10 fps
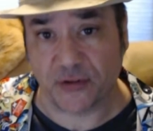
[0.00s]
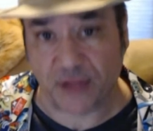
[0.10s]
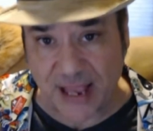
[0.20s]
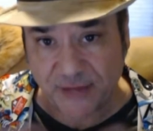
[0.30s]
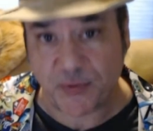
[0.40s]
the
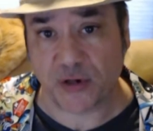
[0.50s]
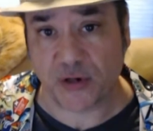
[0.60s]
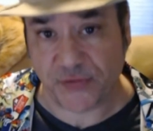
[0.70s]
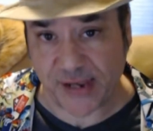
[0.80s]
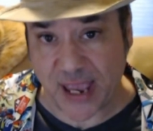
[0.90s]
last
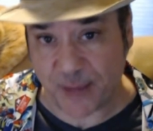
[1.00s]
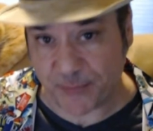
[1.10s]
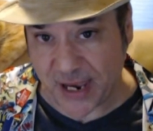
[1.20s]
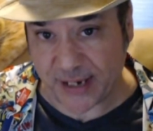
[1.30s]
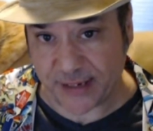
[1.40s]
parts of the
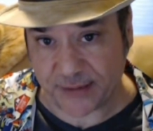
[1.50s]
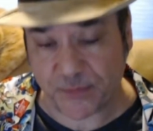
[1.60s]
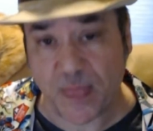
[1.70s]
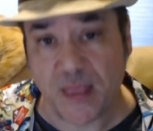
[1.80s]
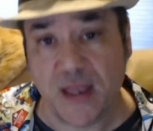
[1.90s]
campaign,
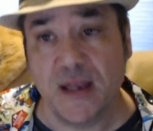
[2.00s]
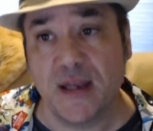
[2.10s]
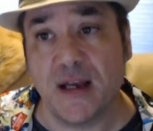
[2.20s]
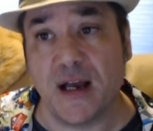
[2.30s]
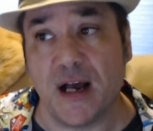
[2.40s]

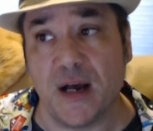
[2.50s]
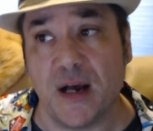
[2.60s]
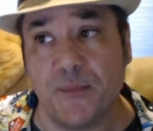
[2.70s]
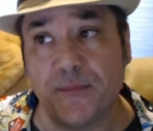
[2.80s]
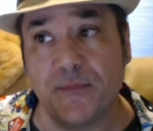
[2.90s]

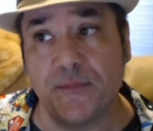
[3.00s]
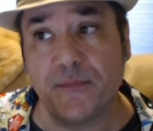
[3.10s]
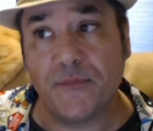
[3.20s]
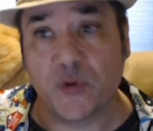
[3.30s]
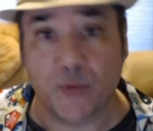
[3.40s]
the
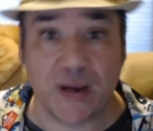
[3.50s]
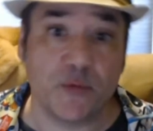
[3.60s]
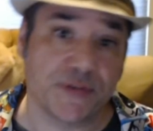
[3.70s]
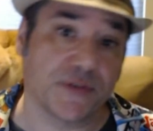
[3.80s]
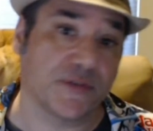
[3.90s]
Red
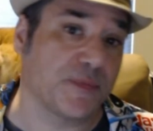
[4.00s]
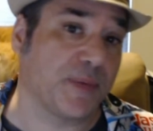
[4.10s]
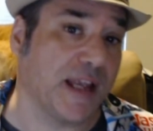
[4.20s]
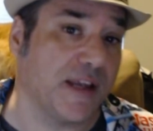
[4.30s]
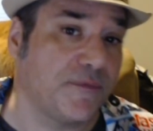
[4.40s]
Wizards
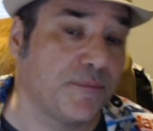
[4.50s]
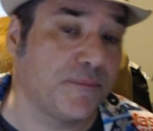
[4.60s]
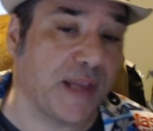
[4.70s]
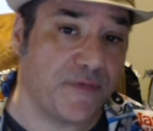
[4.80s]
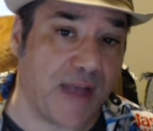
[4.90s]
play
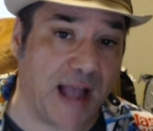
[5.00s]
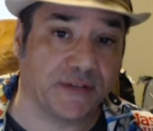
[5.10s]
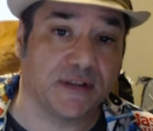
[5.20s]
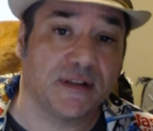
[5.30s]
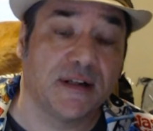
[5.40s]
a
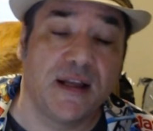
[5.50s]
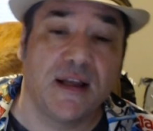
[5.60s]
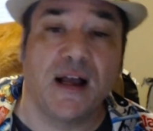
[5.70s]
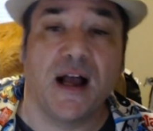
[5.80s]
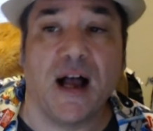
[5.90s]
factor.
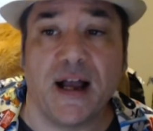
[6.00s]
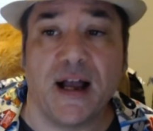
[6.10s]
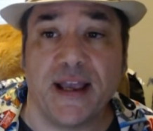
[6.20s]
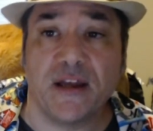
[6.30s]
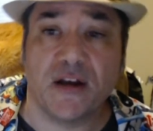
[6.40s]

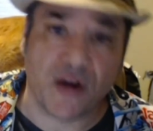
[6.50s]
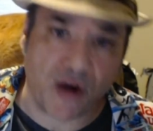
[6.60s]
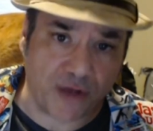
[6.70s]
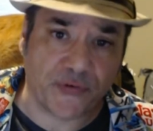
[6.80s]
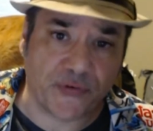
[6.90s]

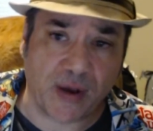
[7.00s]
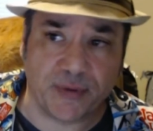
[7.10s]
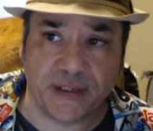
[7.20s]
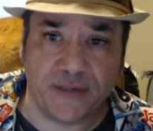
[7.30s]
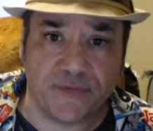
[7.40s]
Also, I
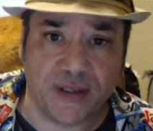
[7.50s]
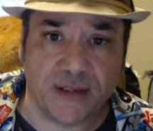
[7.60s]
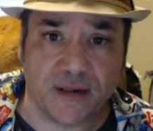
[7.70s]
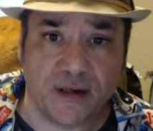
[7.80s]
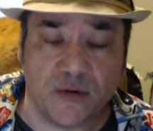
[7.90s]
believe
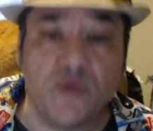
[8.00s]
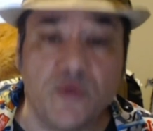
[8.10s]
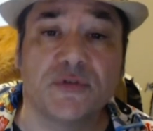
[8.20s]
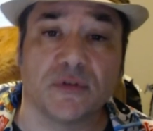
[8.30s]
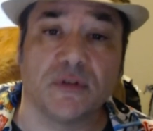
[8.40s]
that
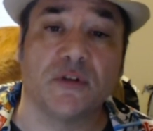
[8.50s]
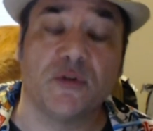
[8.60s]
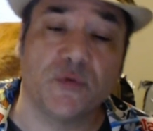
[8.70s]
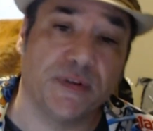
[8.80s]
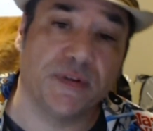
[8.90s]
Undrel,
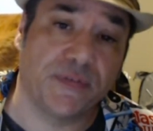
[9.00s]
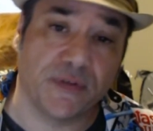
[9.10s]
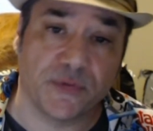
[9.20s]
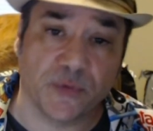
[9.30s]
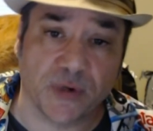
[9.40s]
who
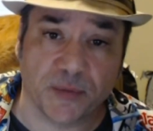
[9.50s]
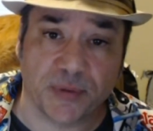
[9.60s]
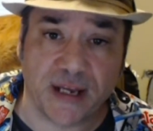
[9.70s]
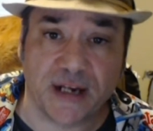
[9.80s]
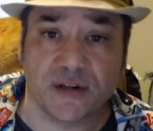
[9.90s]
is one of the
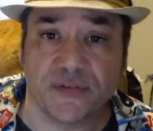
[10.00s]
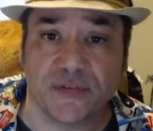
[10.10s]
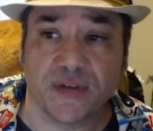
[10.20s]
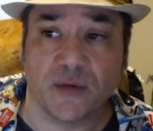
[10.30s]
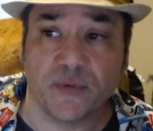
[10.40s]

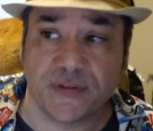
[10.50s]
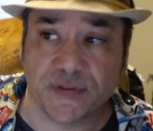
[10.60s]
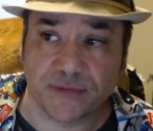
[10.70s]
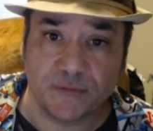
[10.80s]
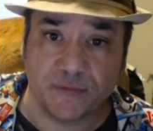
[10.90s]
players, we
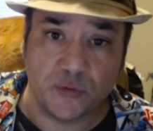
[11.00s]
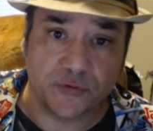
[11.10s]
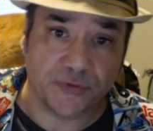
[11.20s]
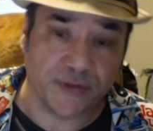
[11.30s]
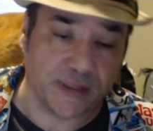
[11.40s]
took
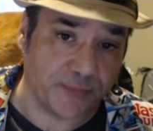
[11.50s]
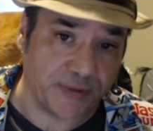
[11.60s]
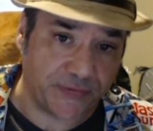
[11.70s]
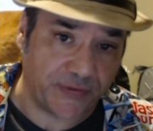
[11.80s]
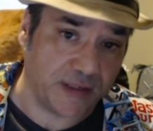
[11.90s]
Undrel, the
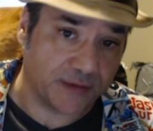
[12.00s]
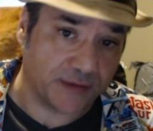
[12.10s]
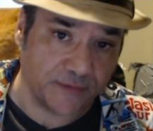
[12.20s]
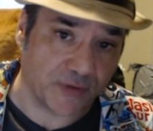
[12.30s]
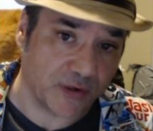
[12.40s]
NPC, and
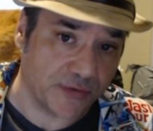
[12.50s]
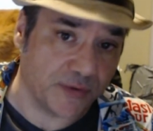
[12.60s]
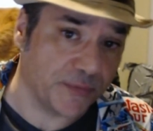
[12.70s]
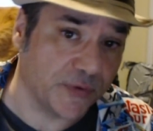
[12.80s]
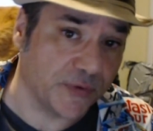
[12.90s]
converted
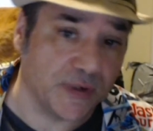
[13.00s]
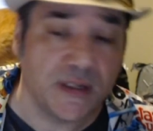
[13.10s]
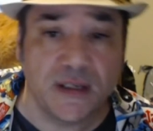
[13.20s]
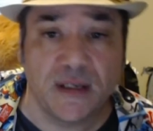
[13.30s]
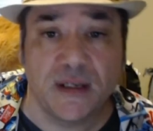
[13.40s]
them to a
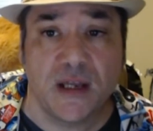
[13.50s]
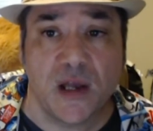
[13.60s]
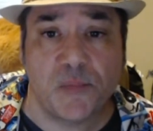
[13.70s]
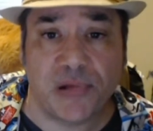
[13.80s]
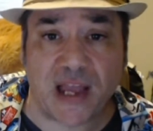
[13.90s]

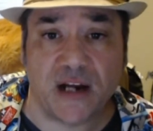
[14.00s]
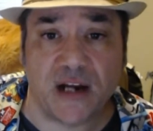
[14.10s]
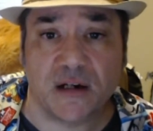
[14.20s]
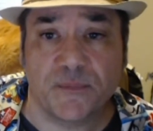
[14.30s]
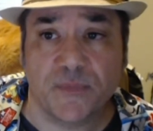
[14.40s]

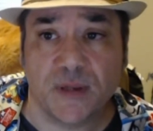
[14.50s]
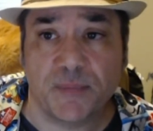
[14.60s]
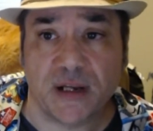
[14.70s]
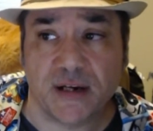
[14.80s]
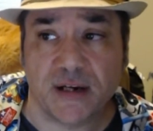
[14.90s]
player
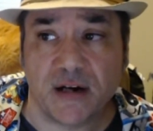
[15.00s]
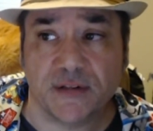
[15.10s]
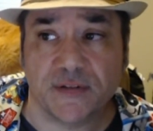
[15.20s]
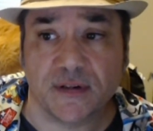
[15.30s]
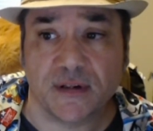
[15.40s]

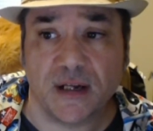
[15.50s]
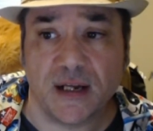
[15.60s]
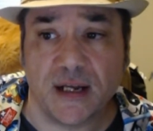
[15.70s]
character,